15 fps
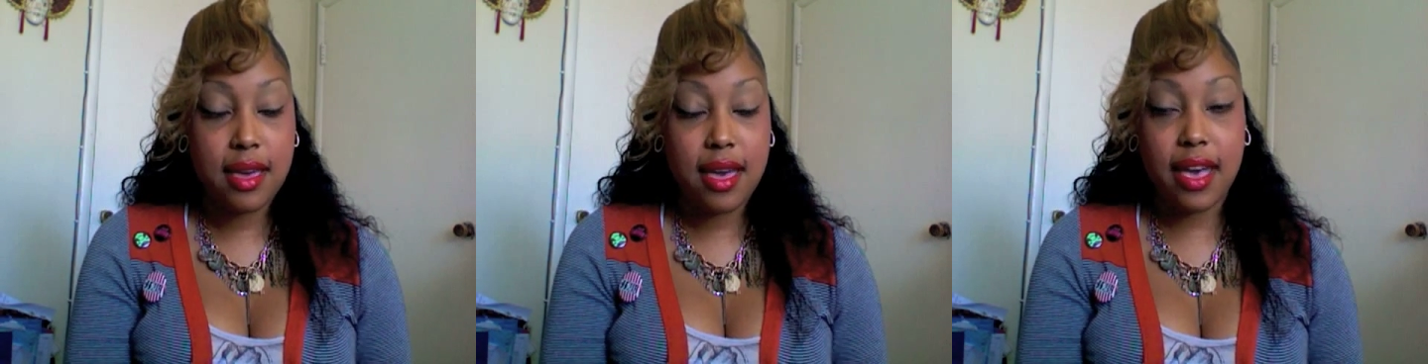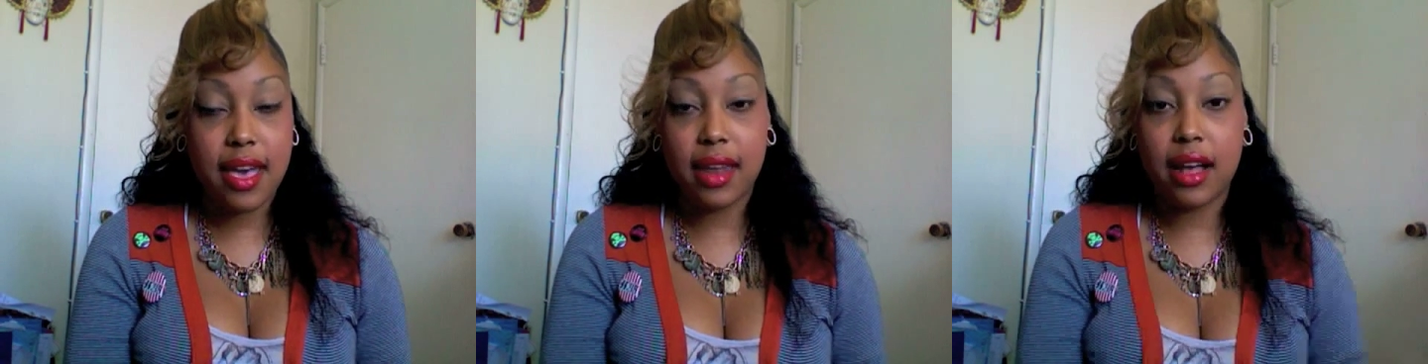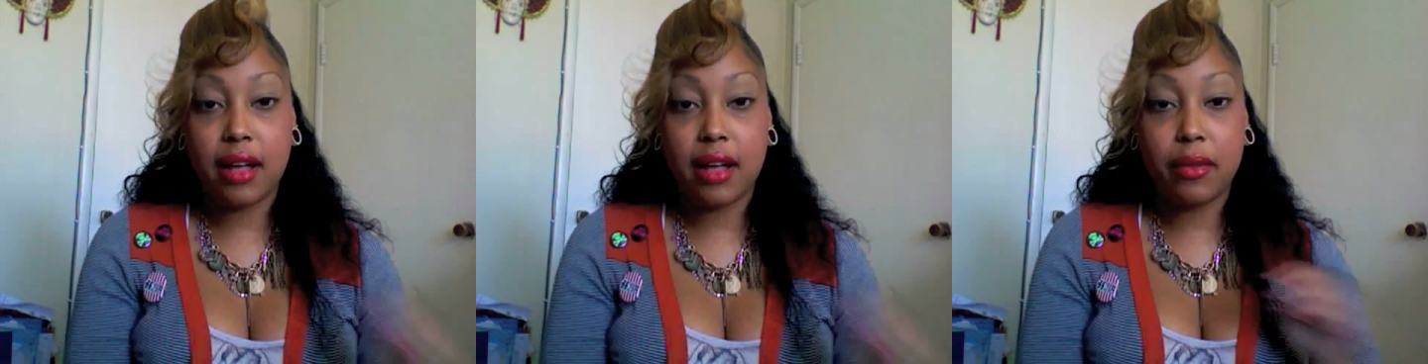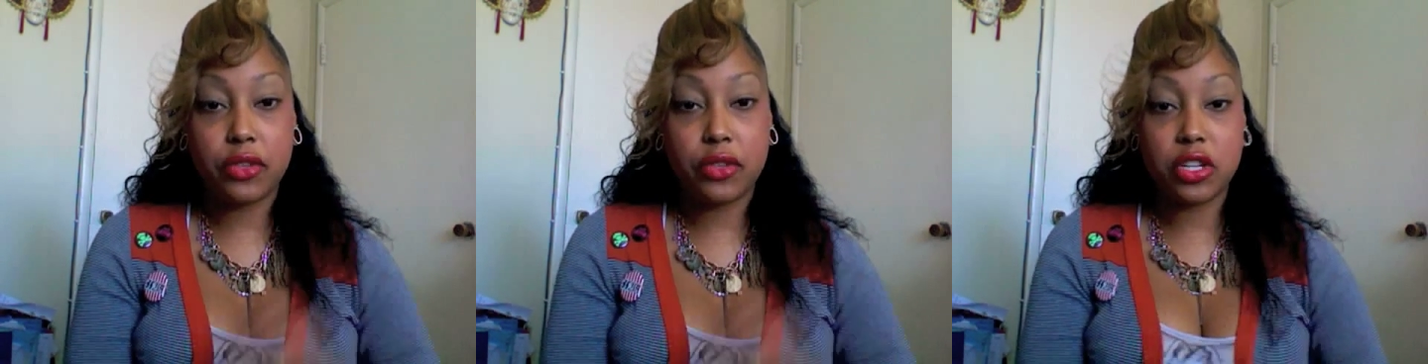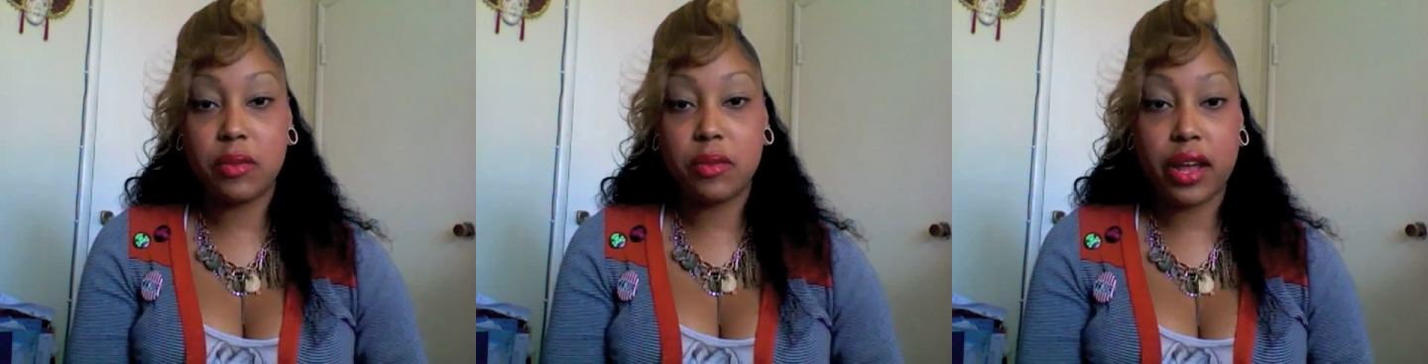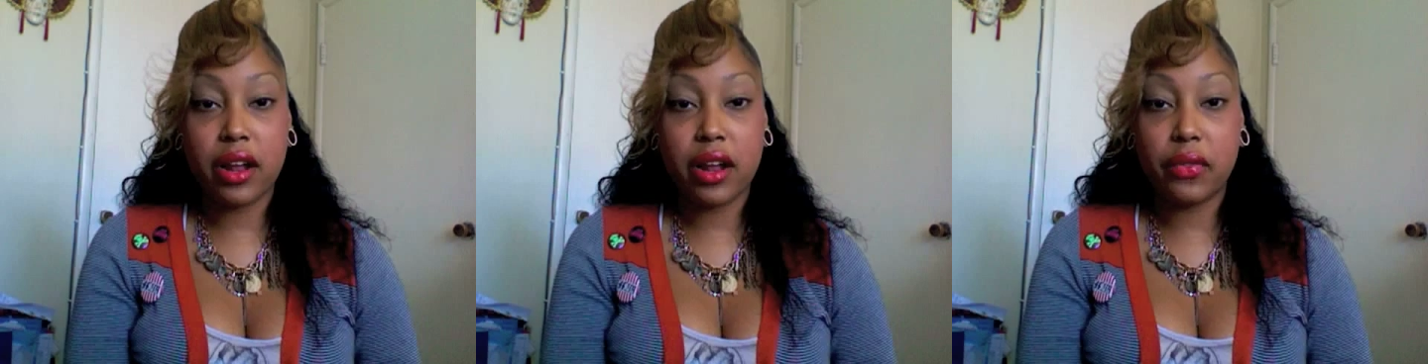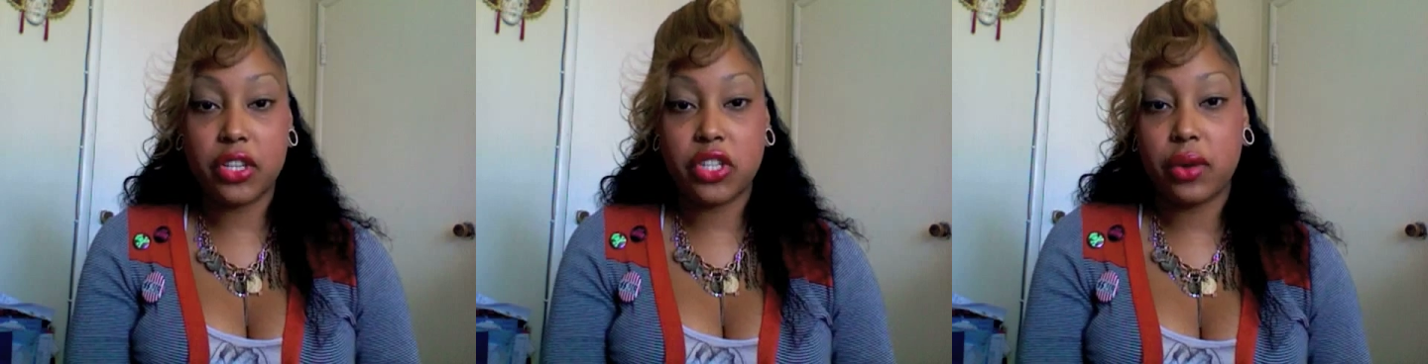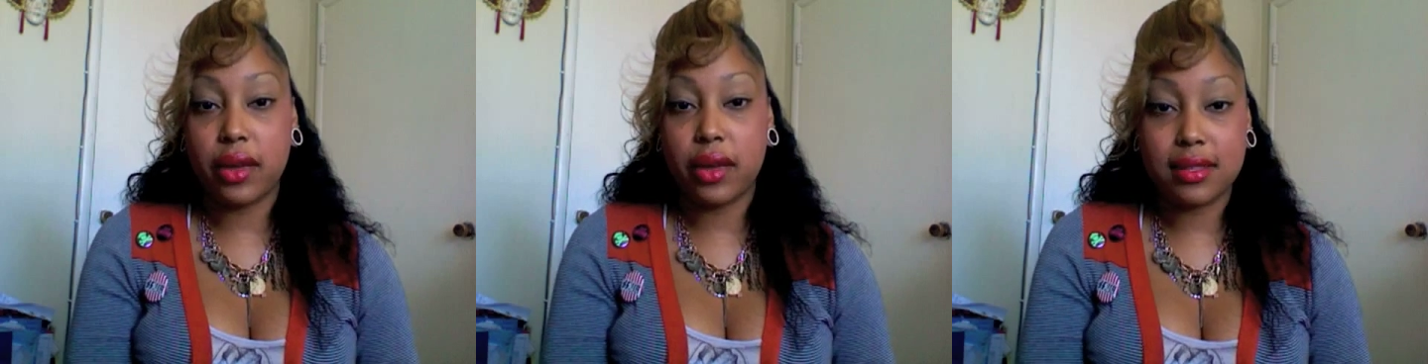And I'll jump right on the
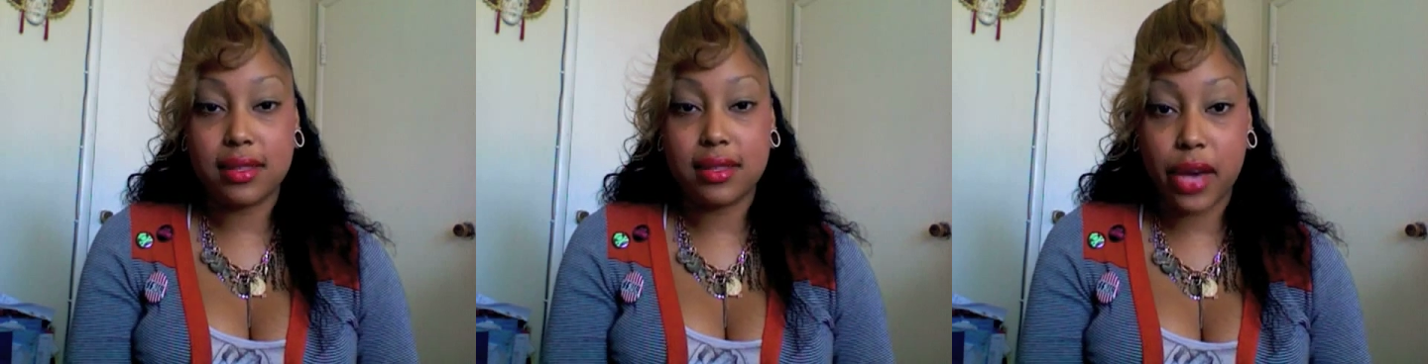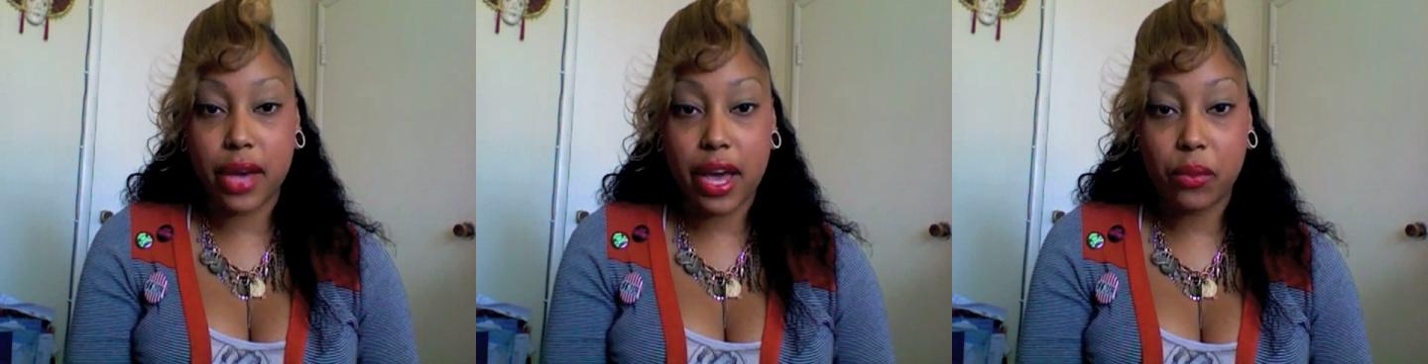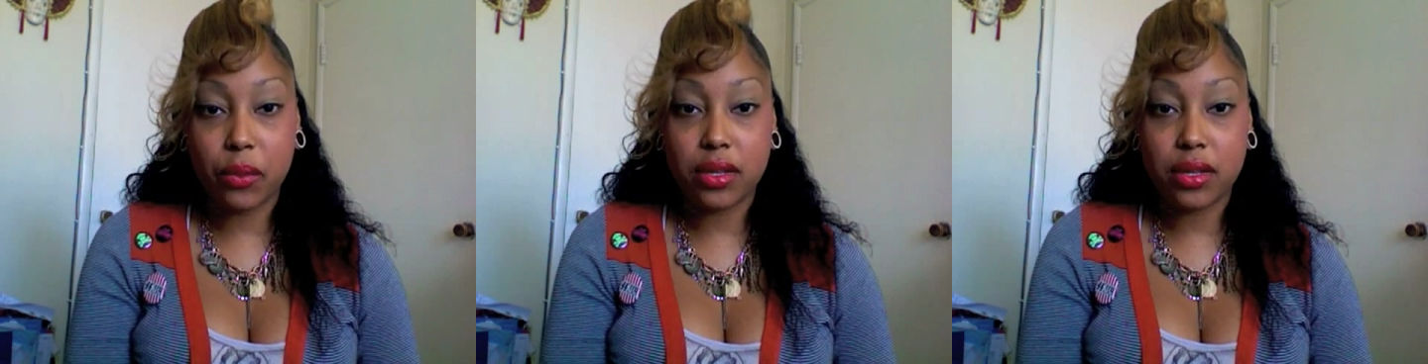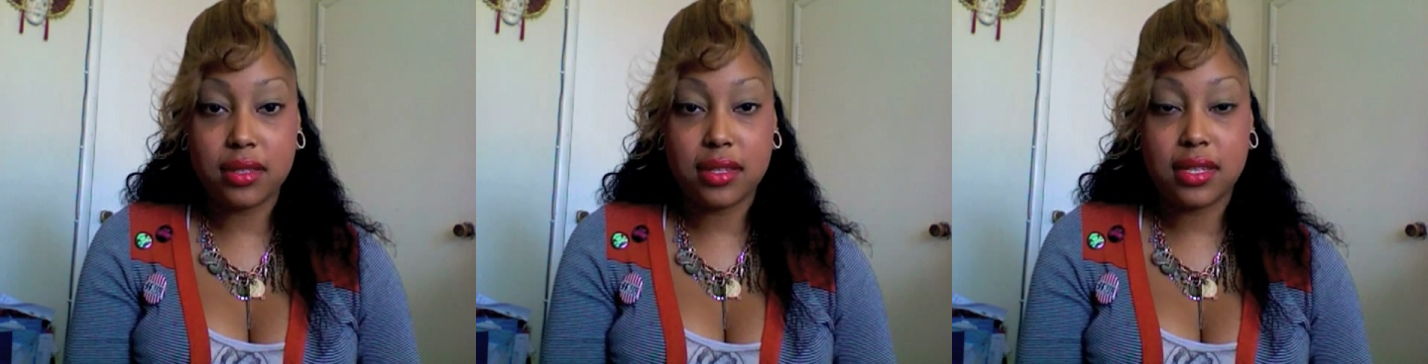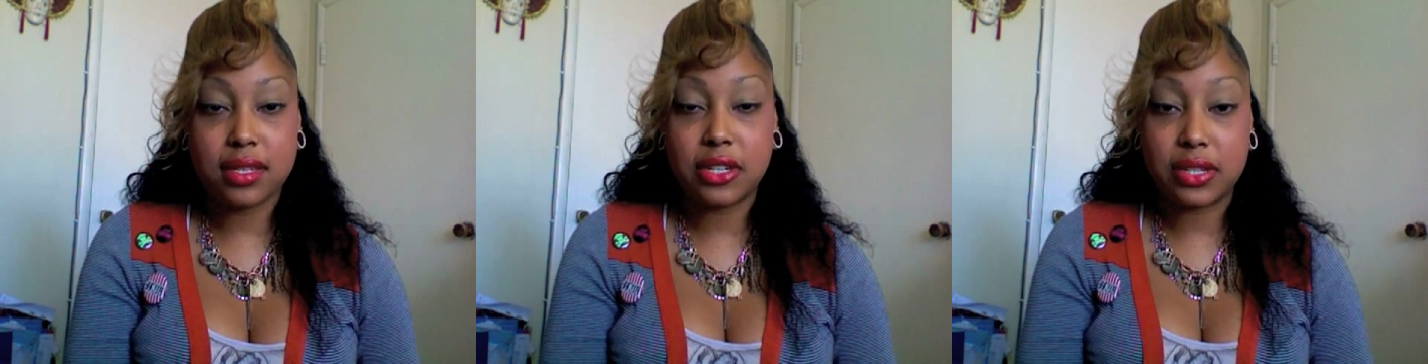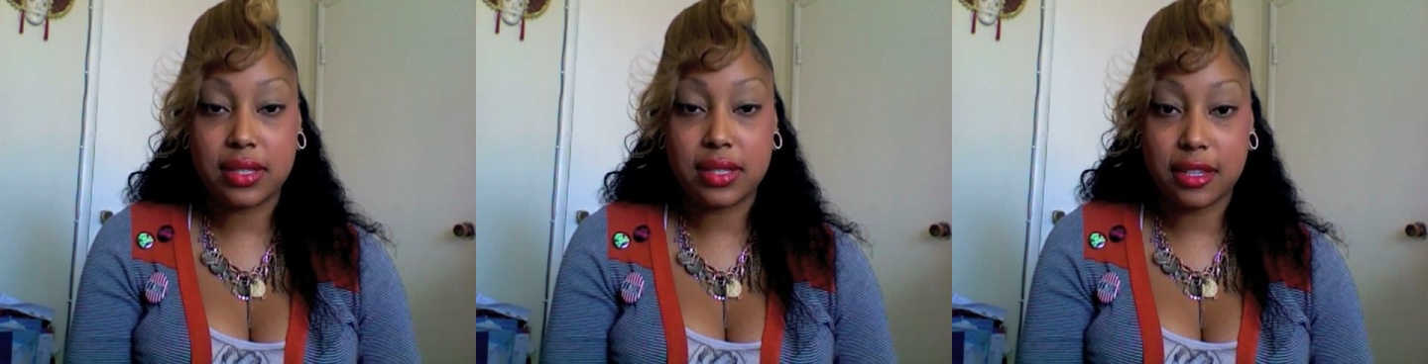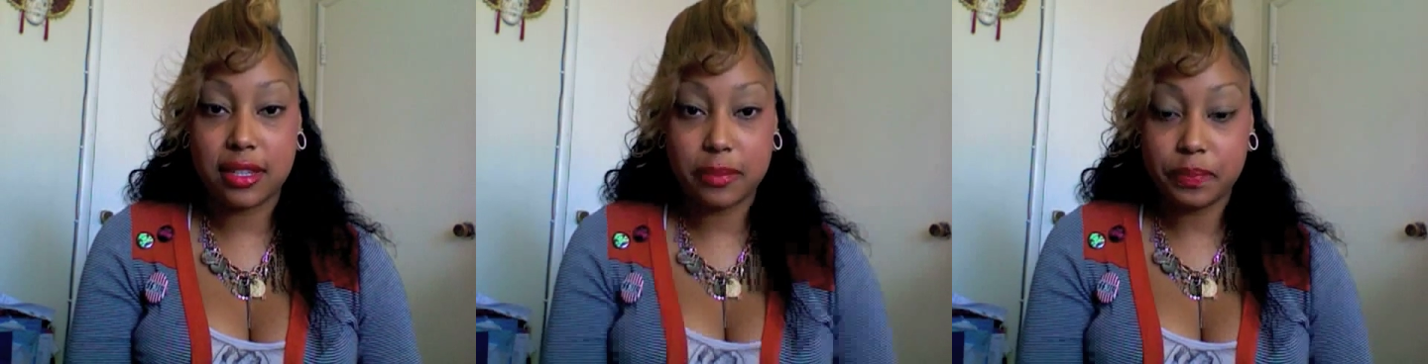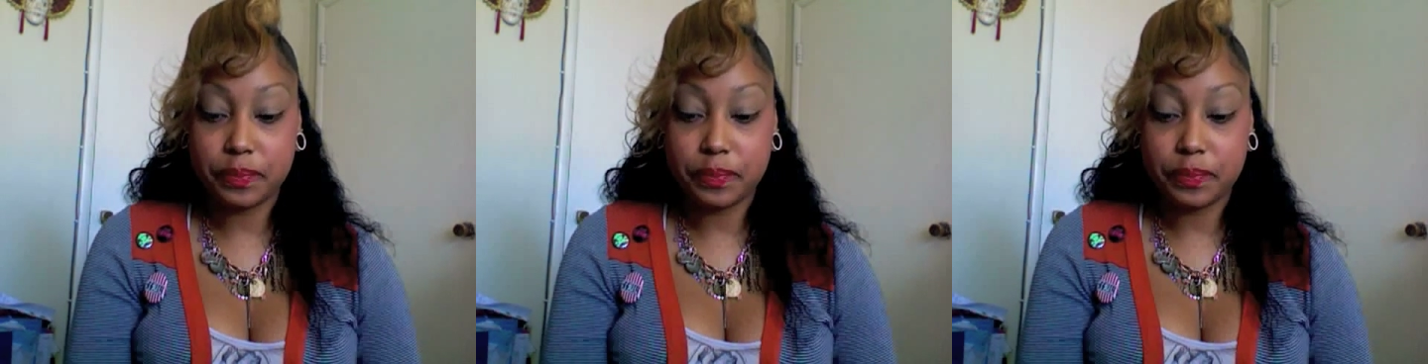train to buy one. Seriously.